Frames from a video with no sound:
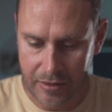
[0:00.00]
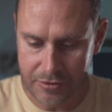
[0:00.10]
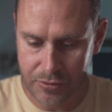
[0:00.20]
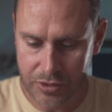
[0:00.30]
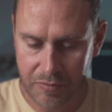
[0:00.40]

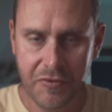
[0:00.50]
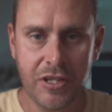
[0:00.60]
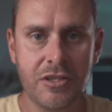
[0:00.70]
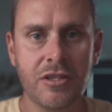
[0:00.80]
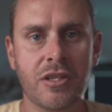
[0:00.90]
Let's talk some
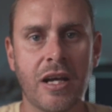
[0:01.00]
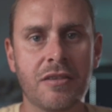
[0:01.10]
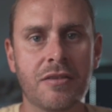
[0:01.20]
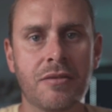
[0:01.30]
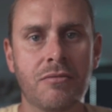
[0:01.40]
features. It
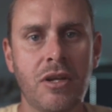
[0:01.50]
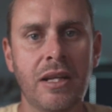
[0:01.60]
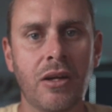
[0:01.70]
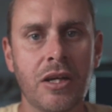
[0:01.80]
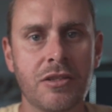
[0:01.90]
has 3
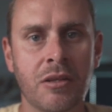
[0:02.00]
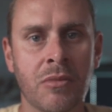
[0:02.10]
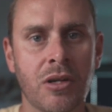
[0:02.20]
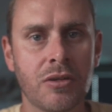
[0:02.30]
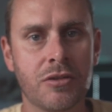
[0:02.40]
lighting
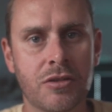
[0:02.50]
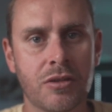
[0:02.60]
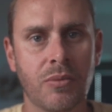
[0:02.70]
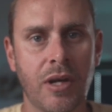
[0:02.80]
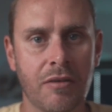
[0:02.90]

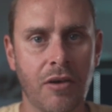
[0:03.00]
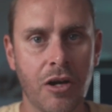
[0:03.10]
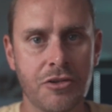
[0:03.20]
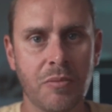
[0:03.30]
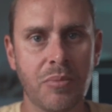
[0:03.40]
modes. We have
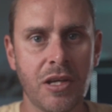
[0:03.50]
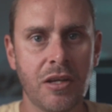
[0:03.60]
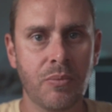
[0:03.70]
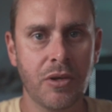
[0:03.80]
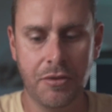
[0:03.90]

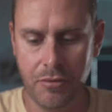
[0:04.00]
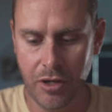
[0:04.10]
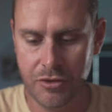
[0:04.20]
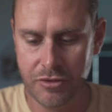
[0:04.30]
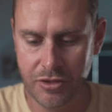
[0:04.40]
RGB with
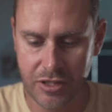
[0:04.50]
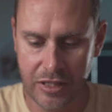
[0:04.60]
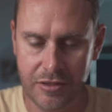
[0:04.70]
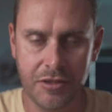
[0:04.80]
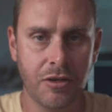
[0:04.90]

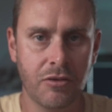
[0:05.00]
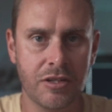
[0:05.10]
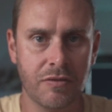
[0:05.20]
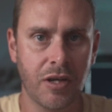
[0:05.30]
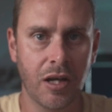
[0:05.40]
360
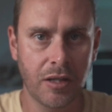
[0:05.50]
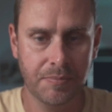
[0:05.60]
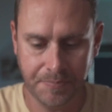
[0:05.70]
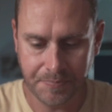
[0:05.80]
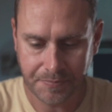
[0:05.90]
degrees of color,